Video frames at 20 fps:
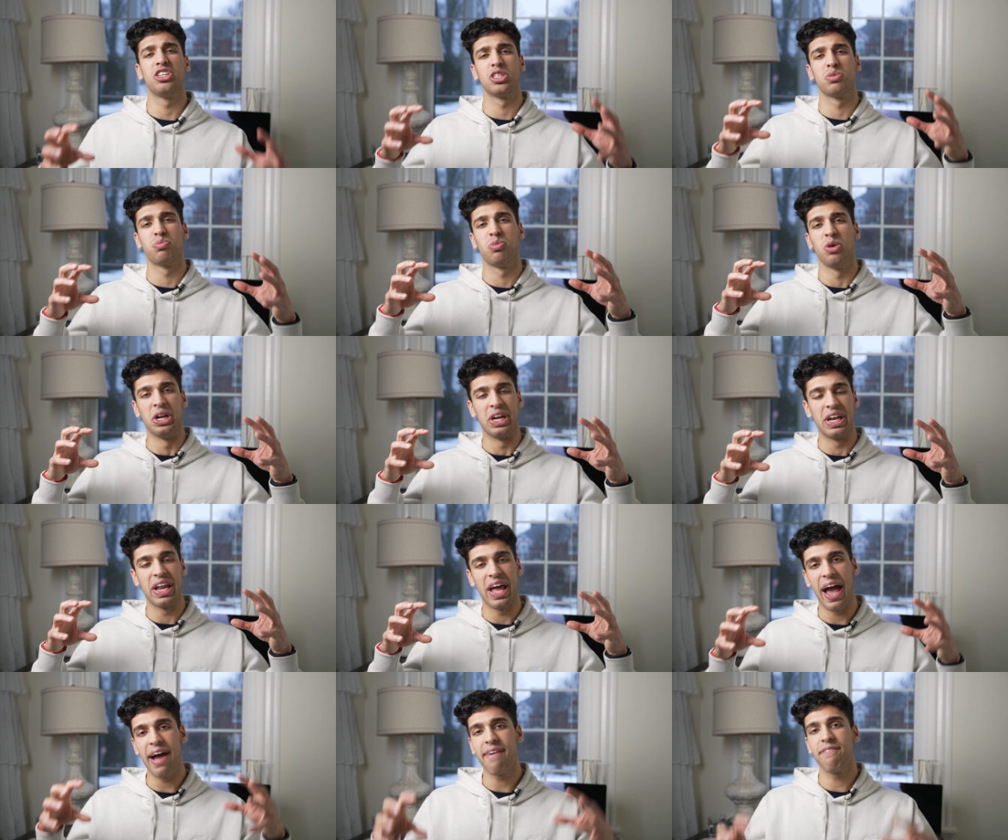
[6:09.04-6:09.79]
just
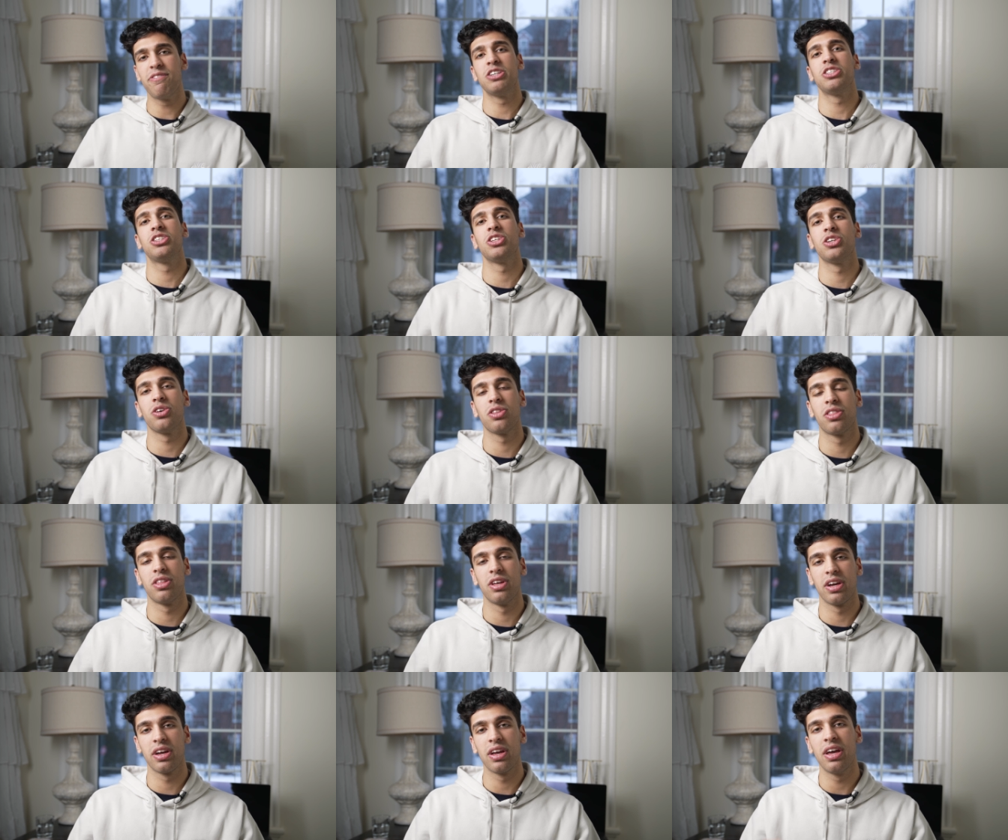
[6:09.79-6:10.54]
put every single
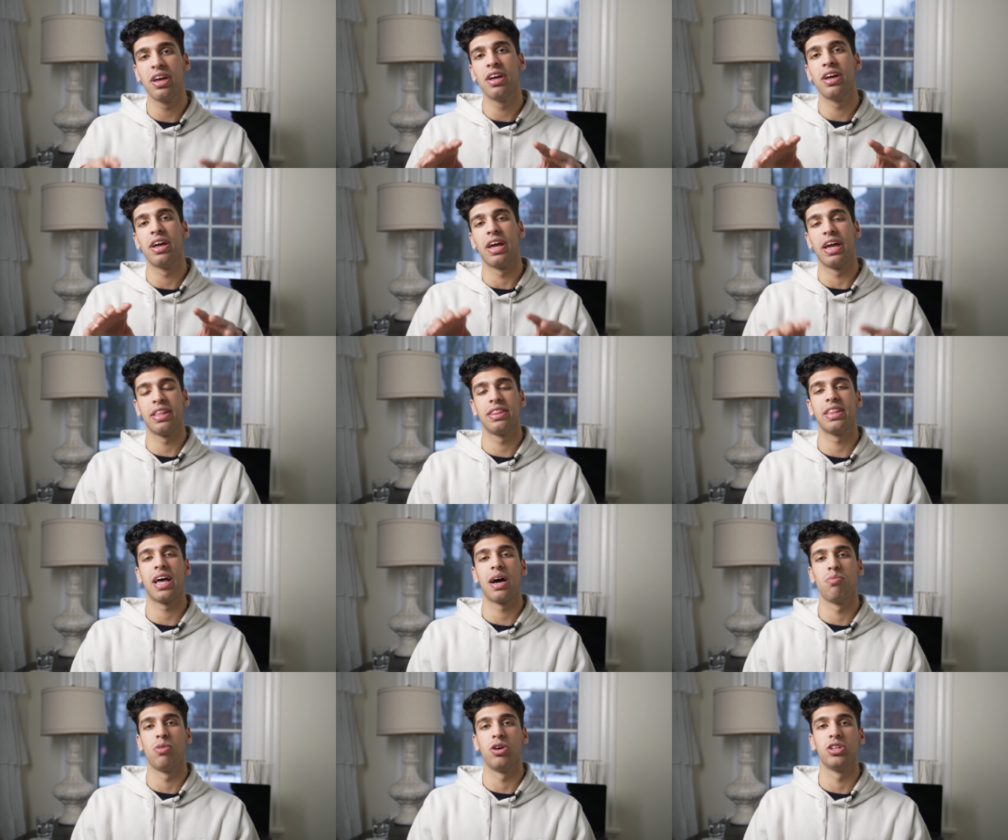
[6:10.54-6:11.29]
thing in
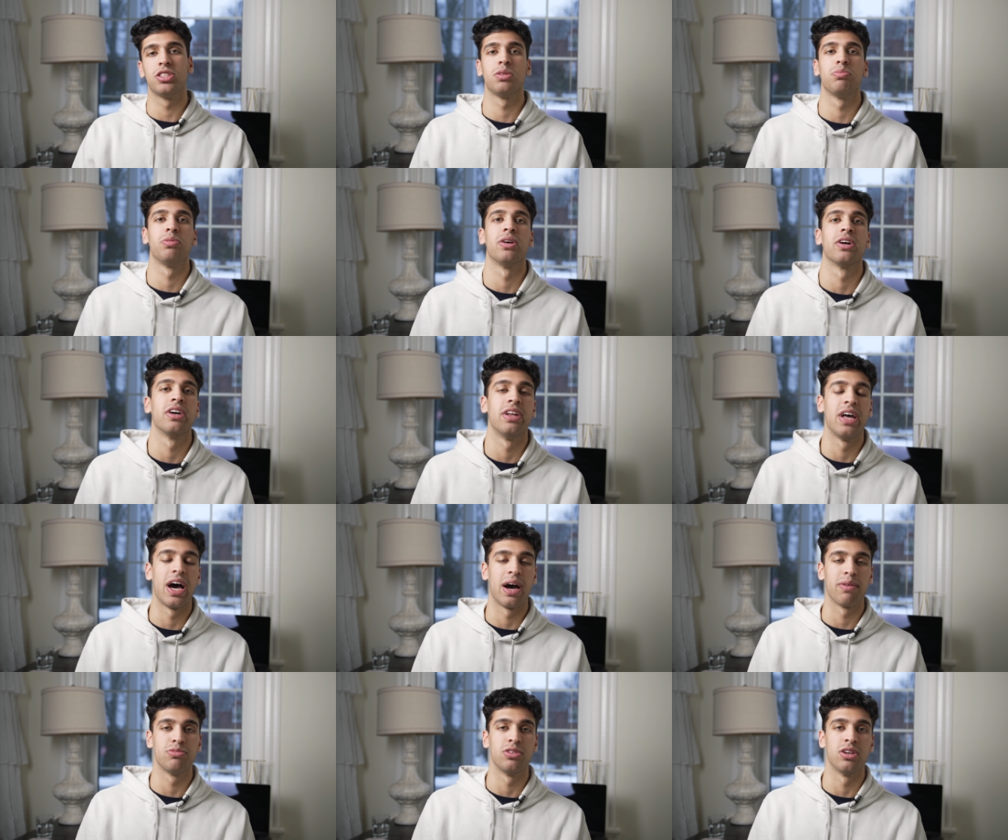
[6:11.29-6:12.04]
that multi-plug
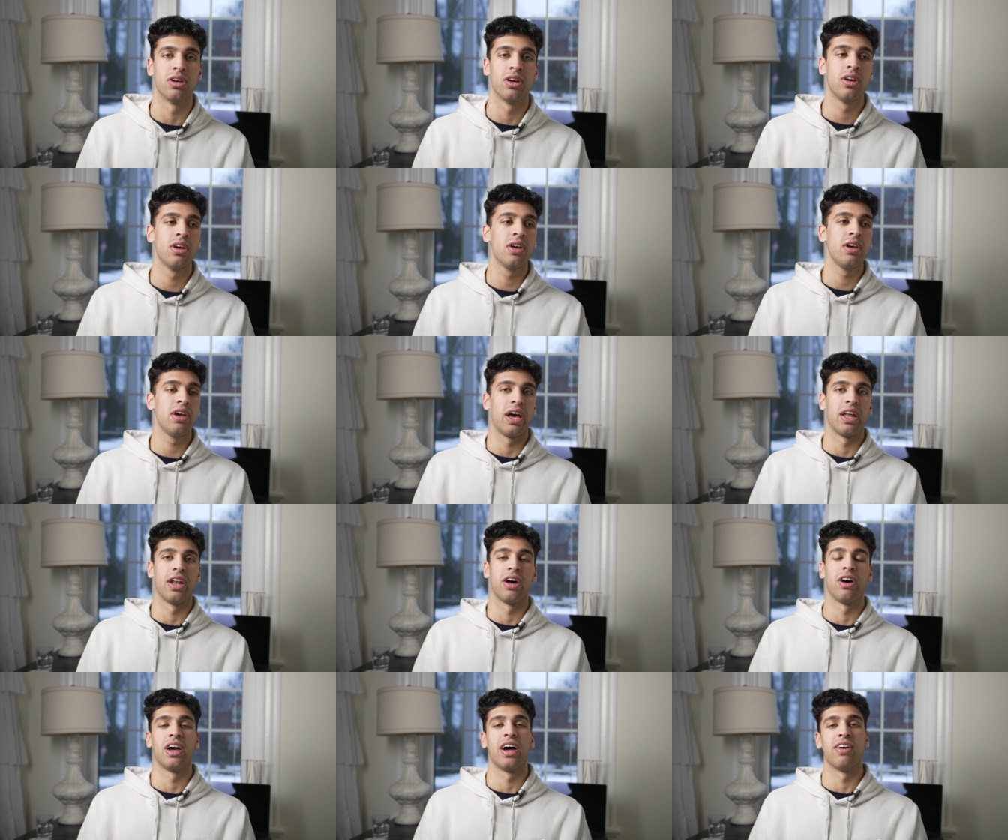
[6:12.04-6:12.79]
adapter
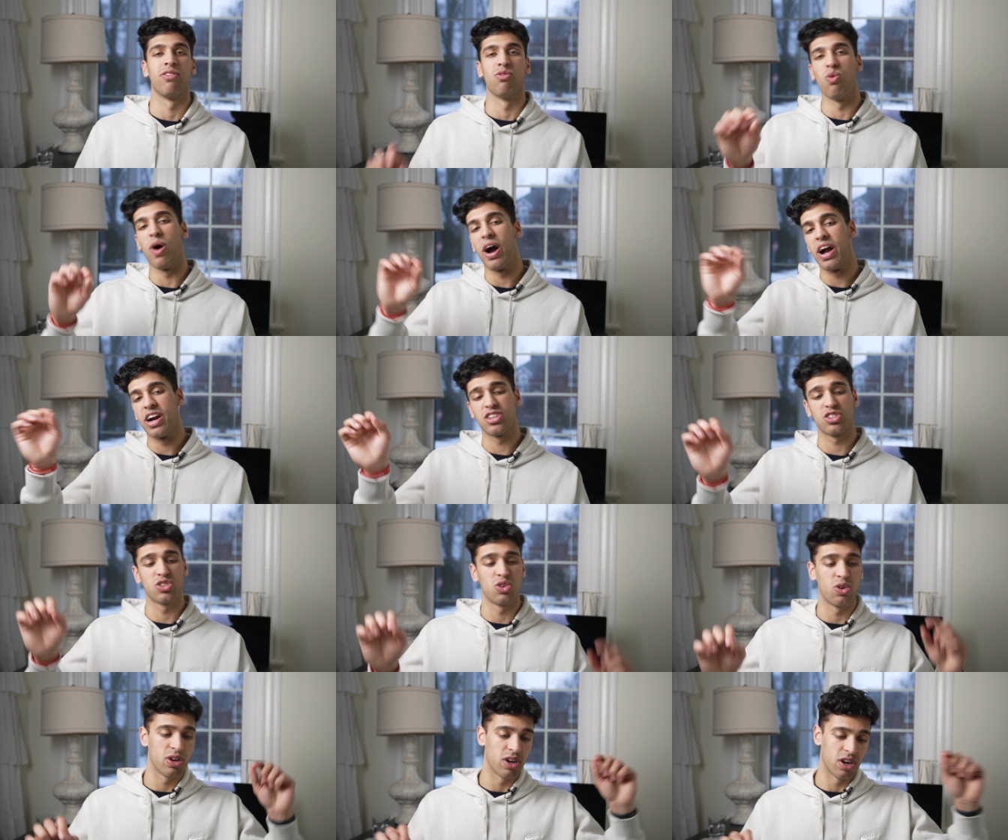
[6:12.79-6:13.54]
and now I have
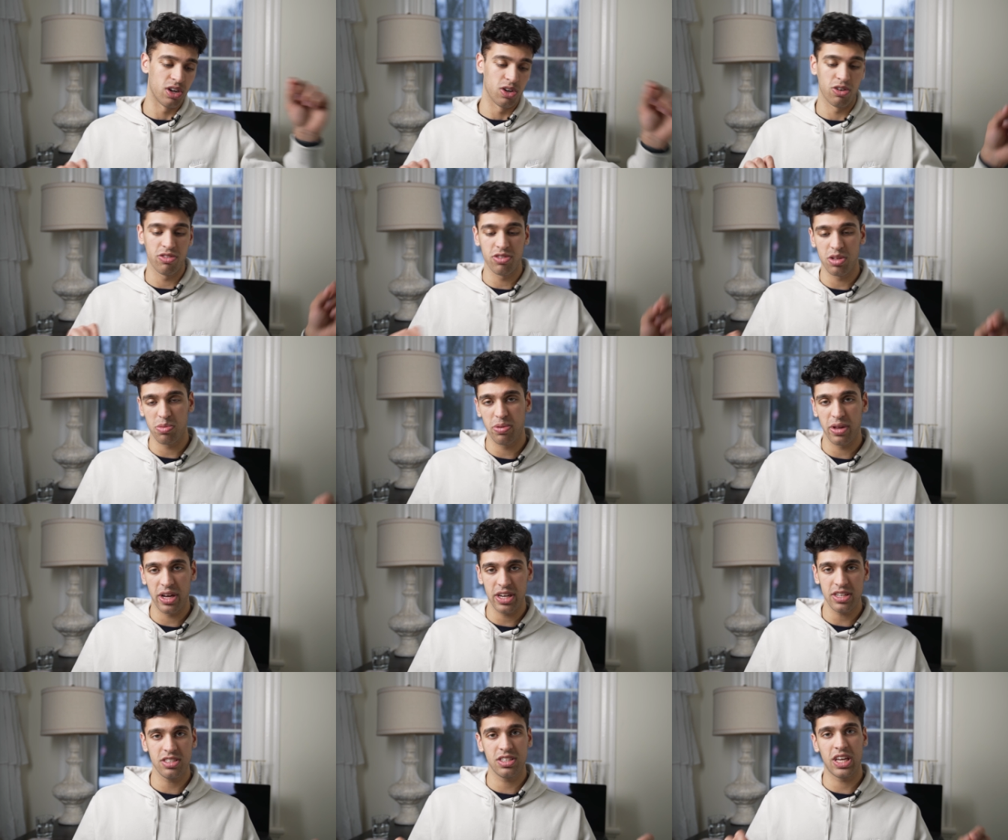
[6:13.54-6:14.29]
wires going all over the place.